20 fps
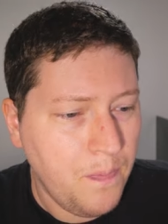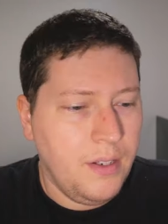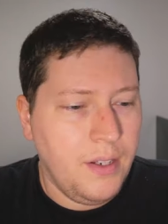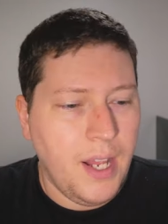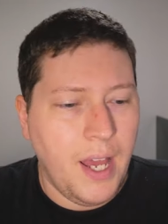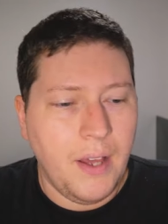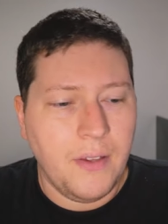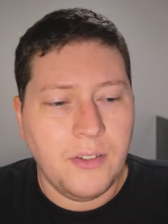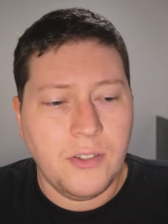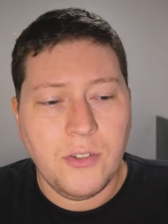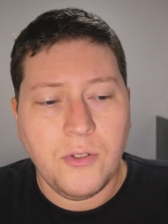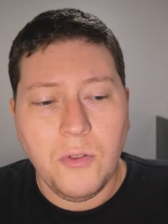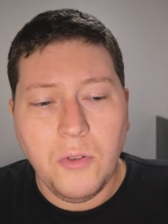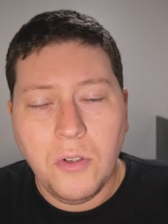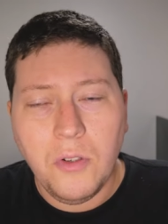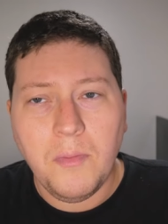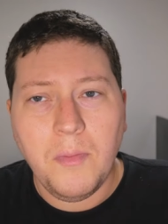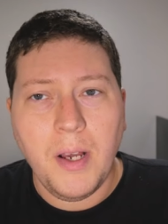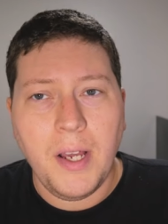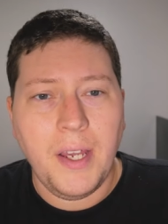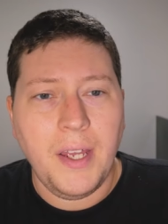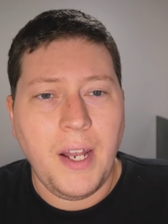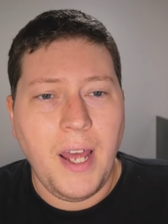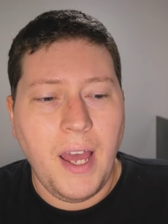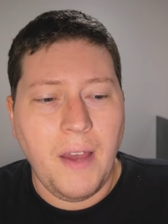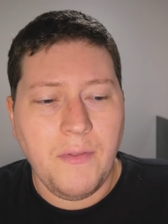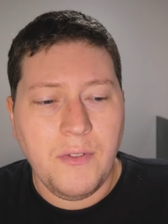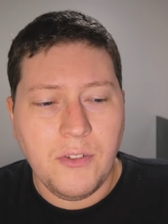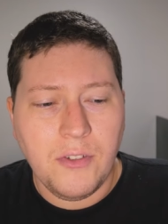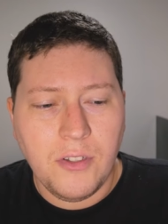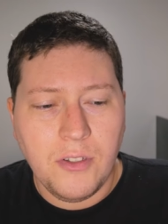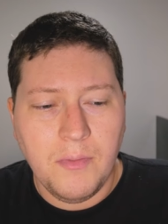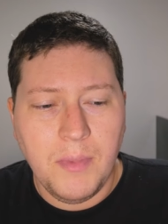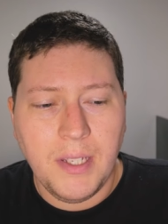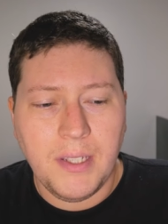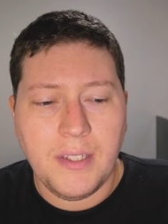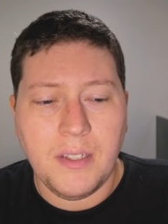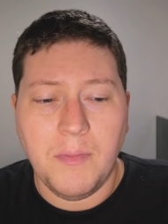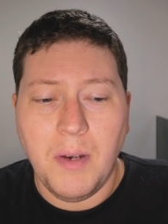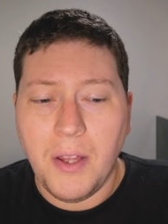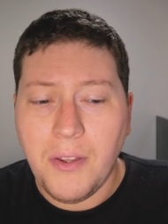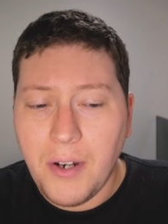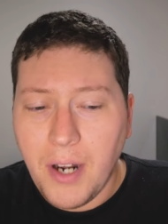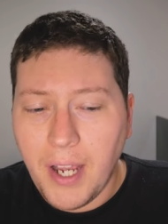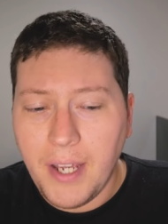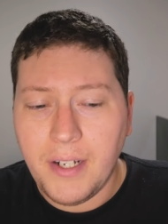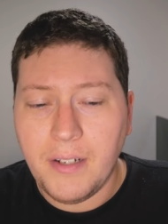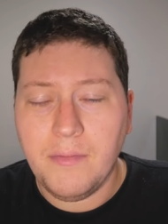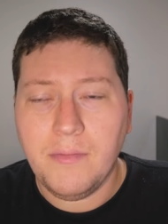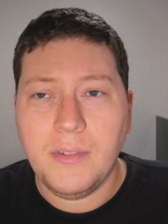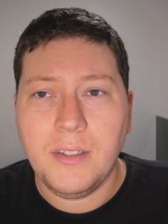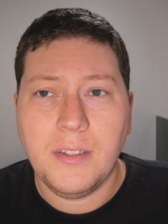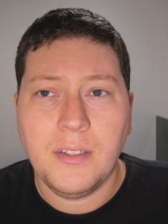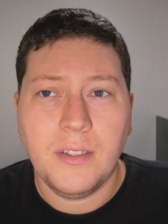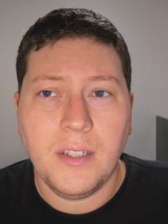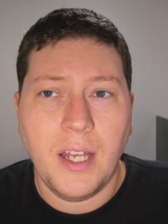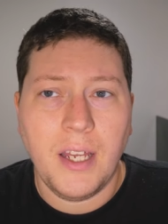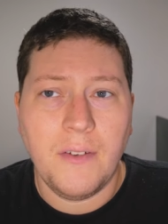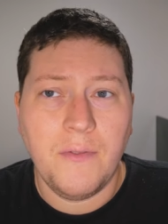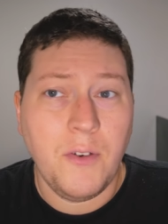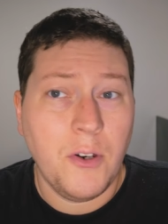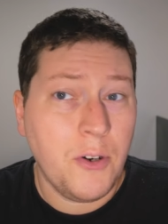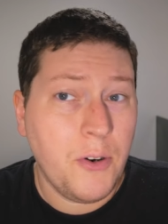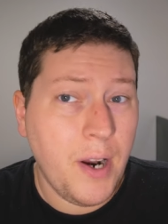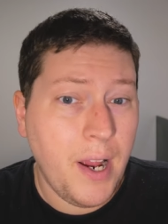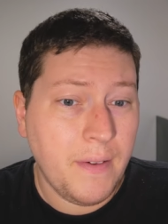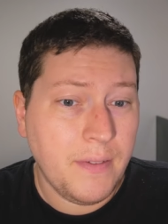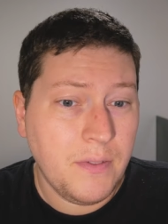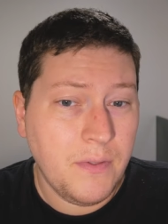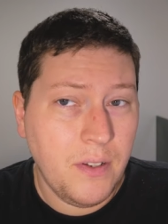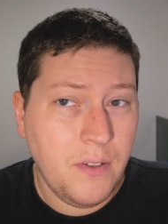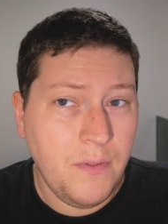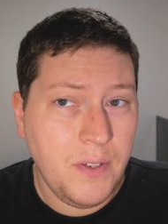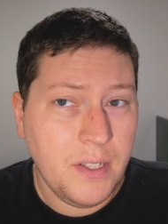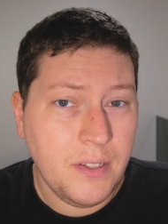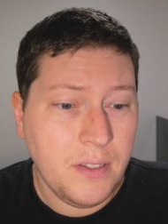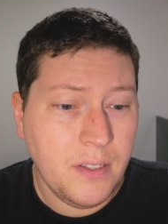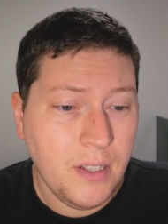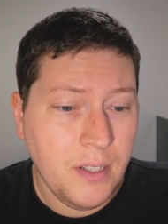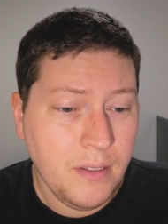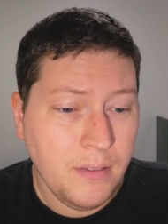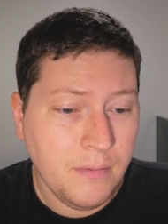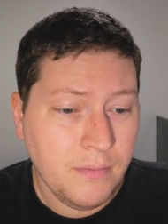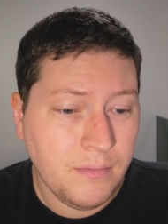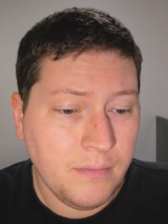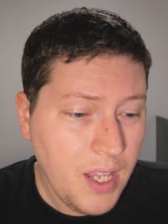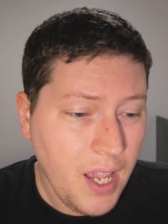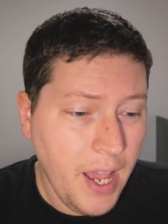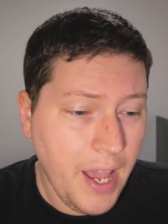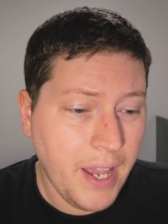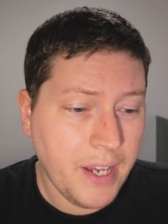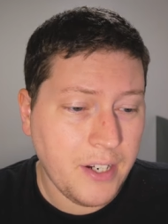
Now, the school might have you submit some other items like photographs for the visa. I